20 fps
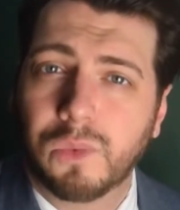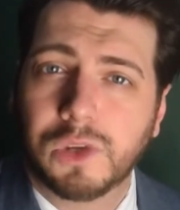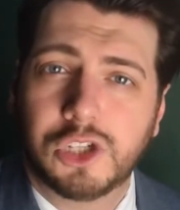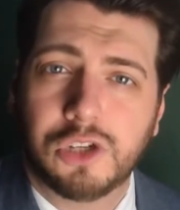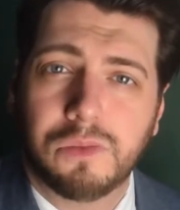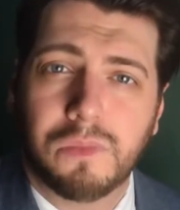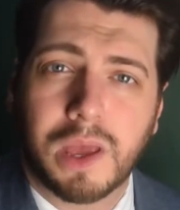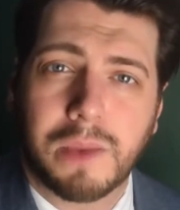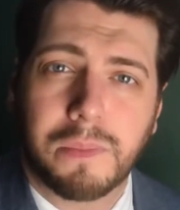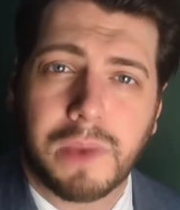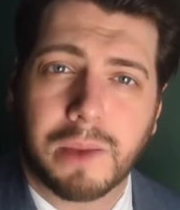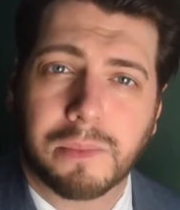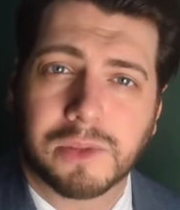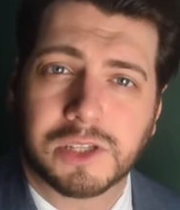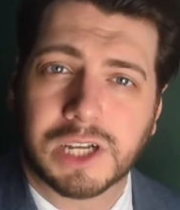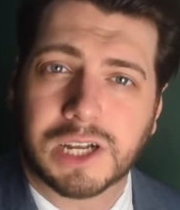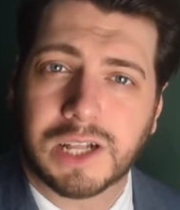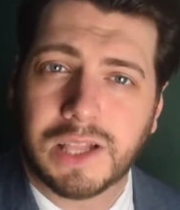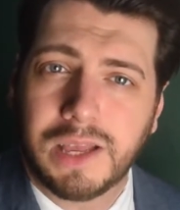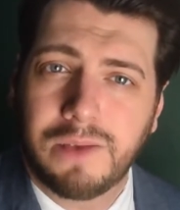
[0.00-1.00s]
which you may be able
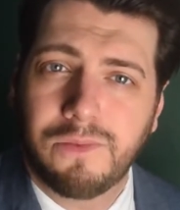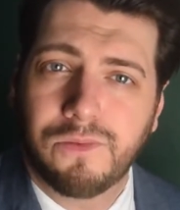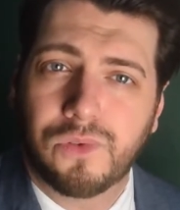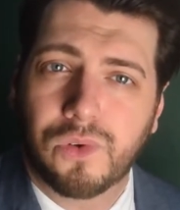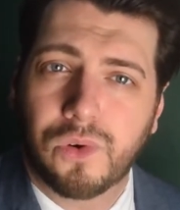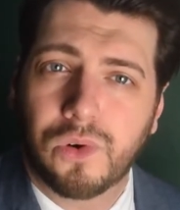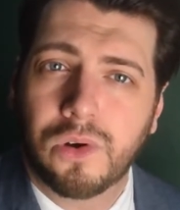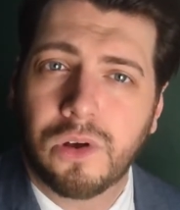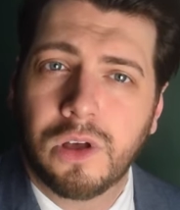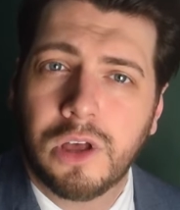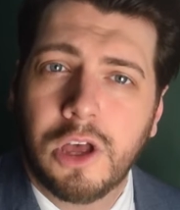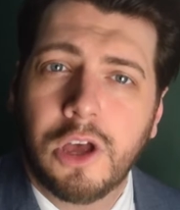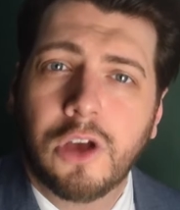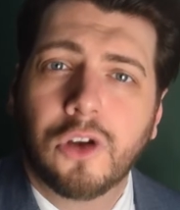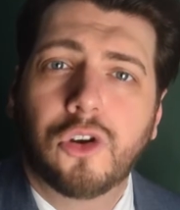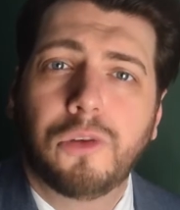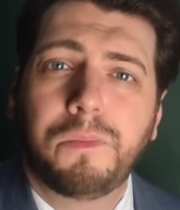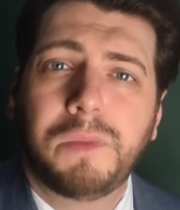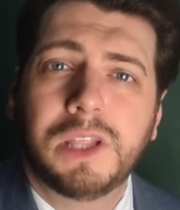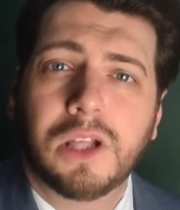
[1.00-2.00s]
to claim for
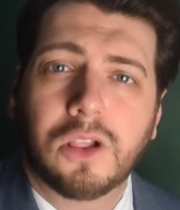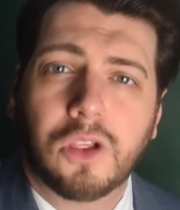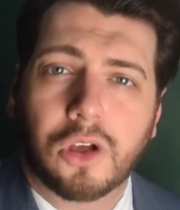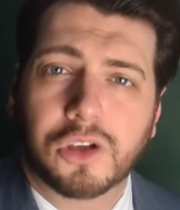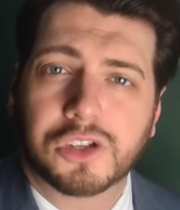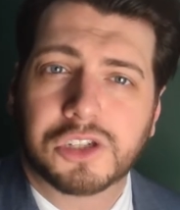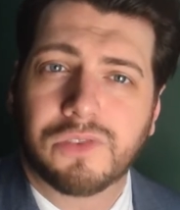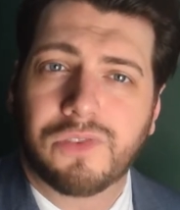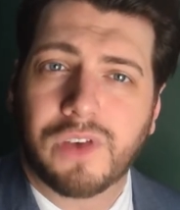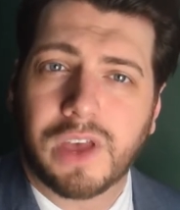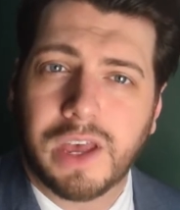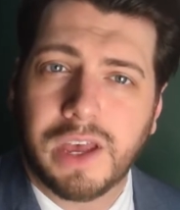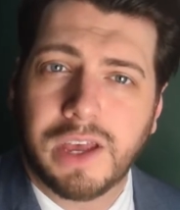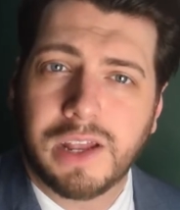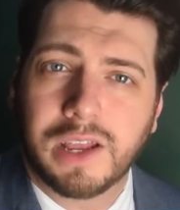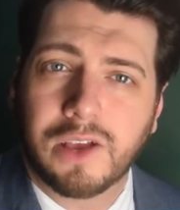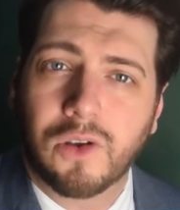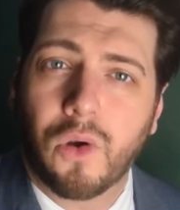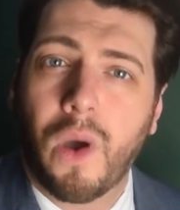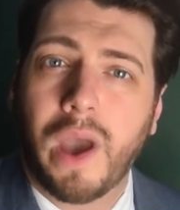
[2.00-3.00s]
could be the loss of
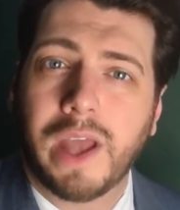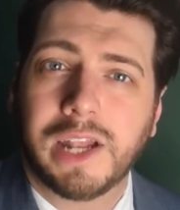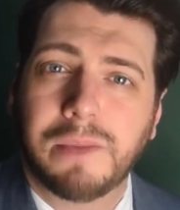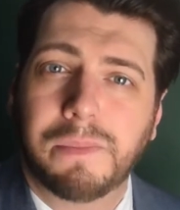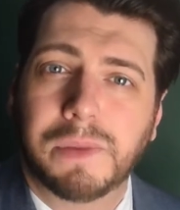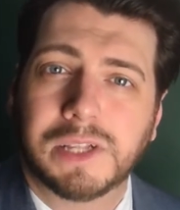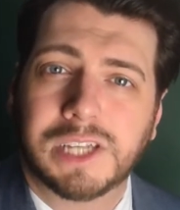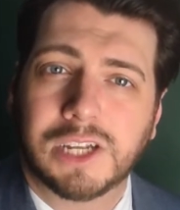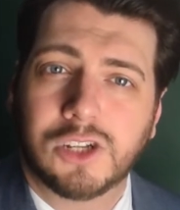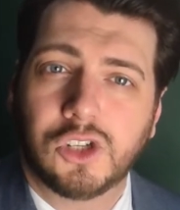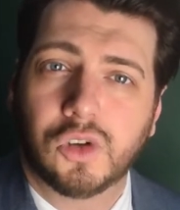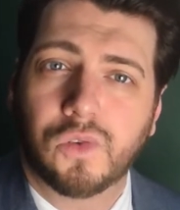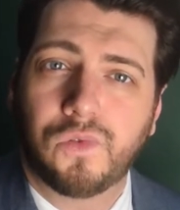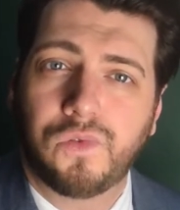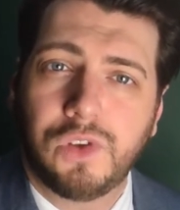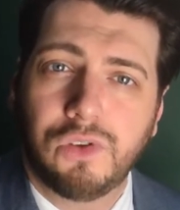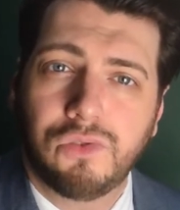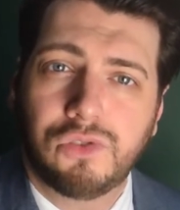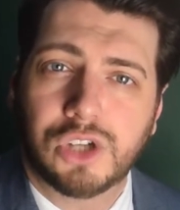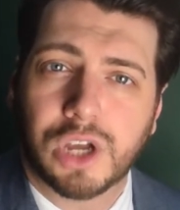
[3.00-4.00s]
earning or any potential
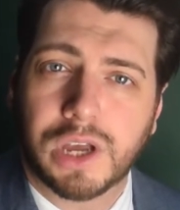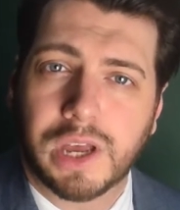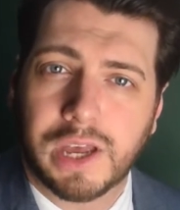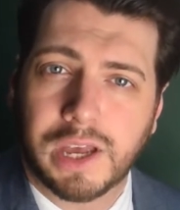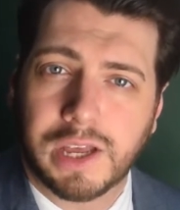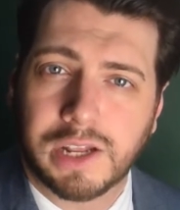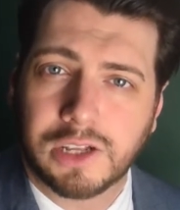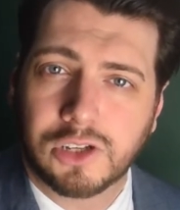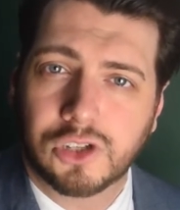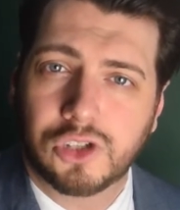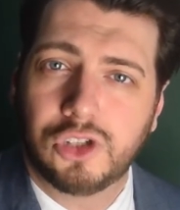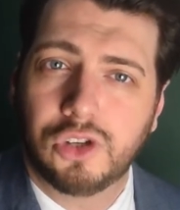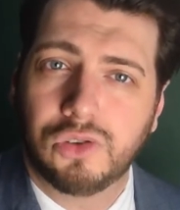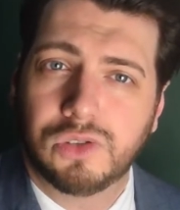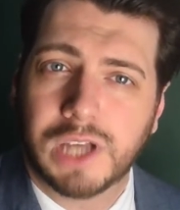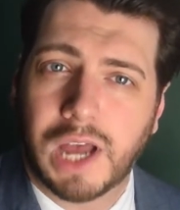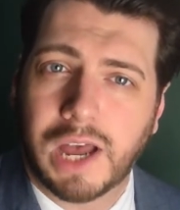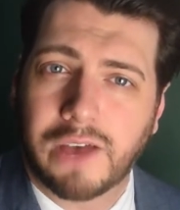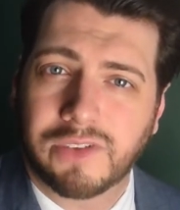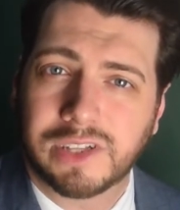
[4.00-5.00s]
future earnings due
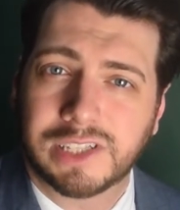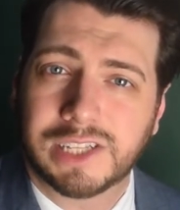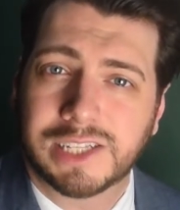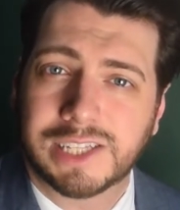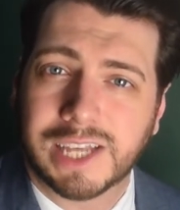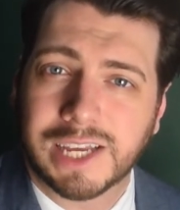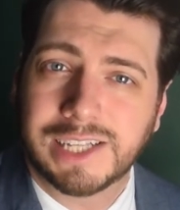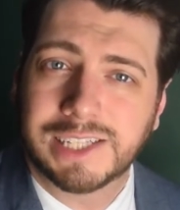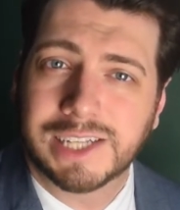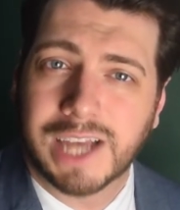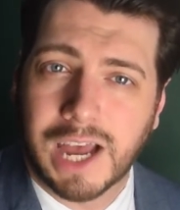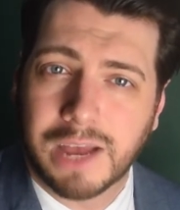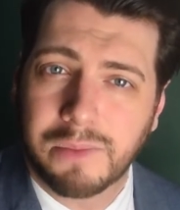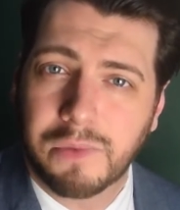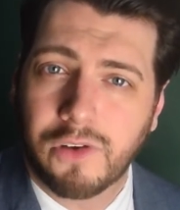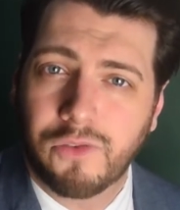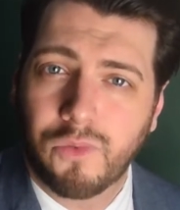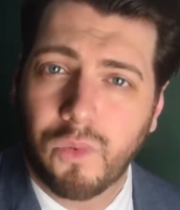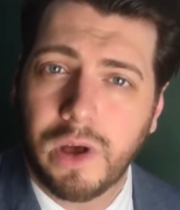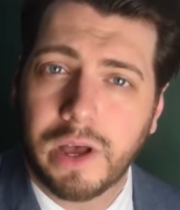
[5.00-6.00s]
to having to take time
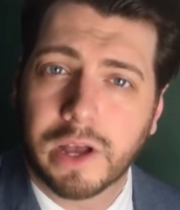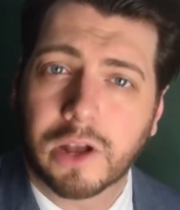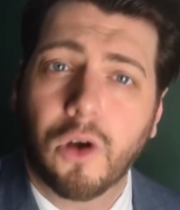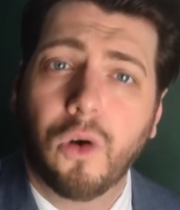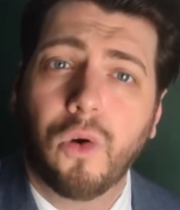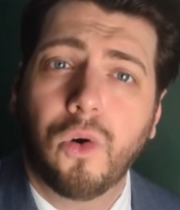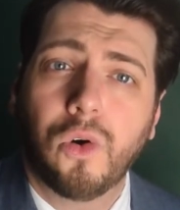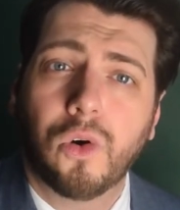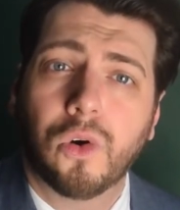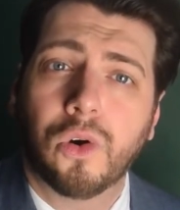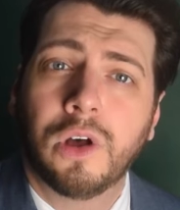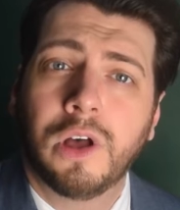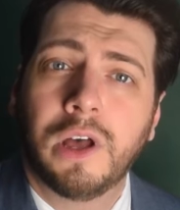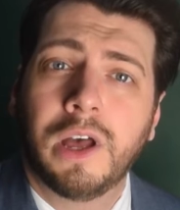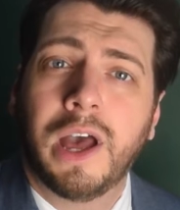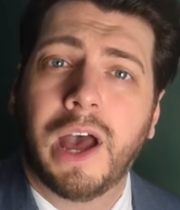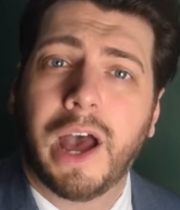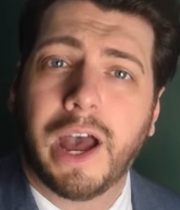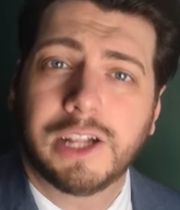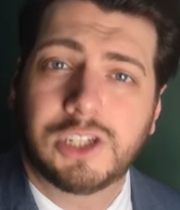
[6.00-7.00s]
off work or
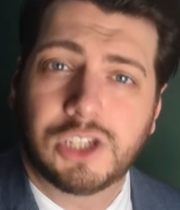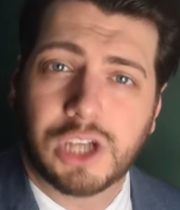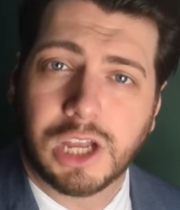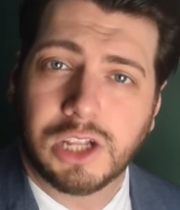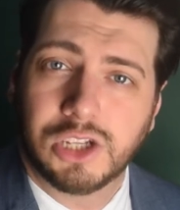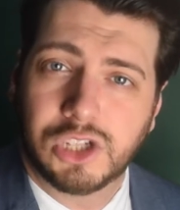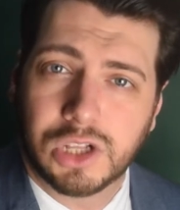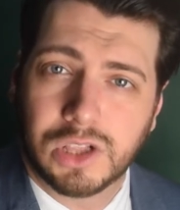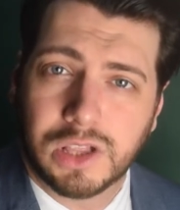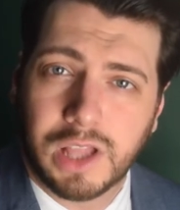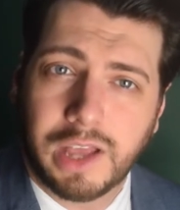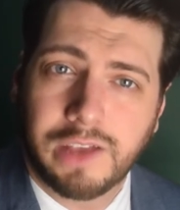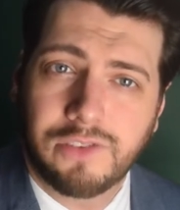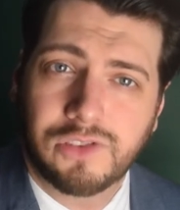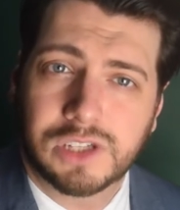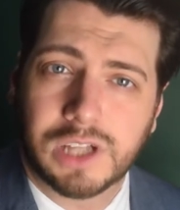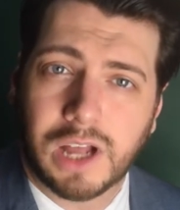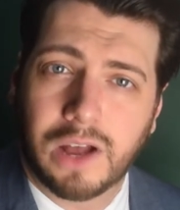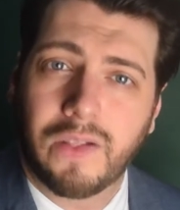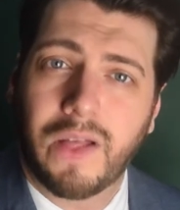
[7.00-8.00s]
a change in
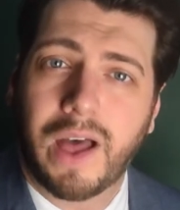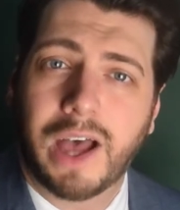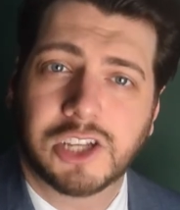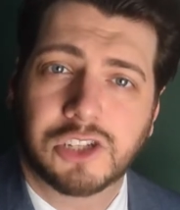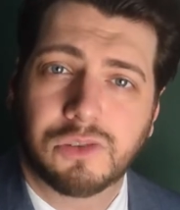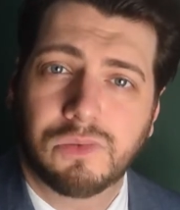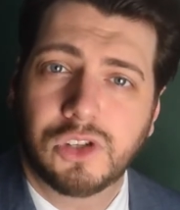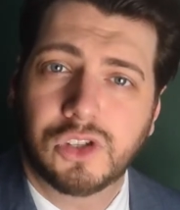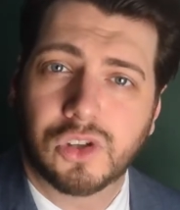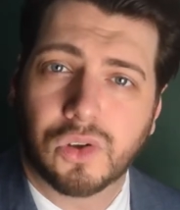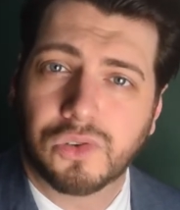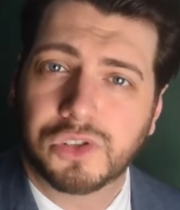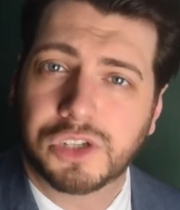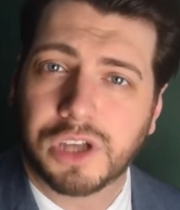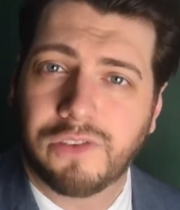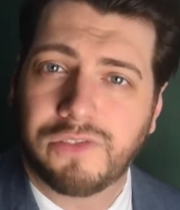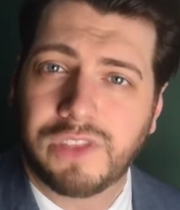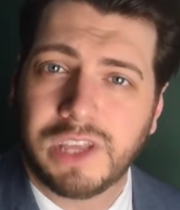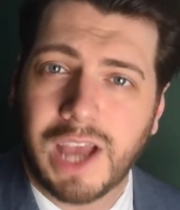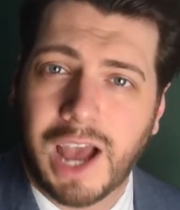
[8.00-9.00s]
lifestyle as a result
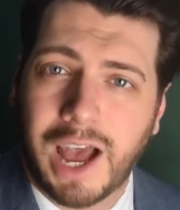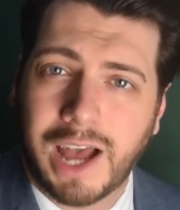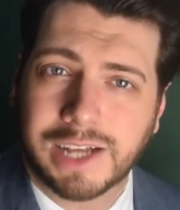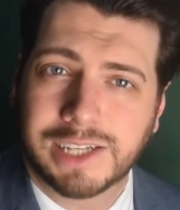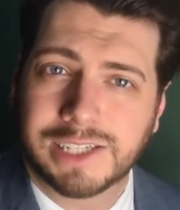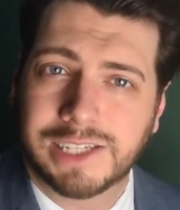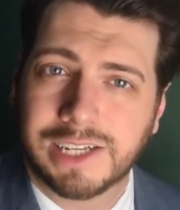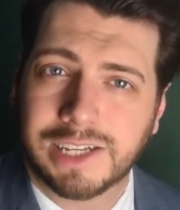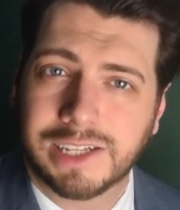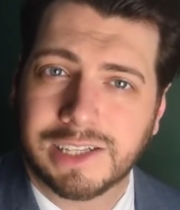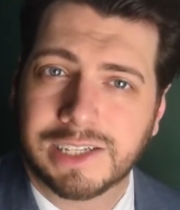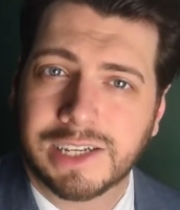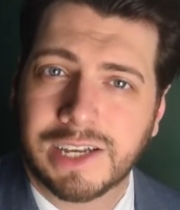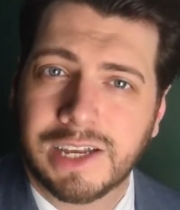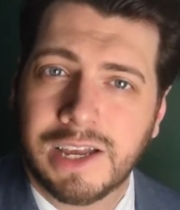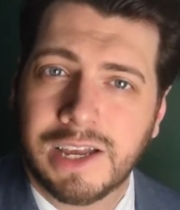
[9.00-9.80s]
of the accident.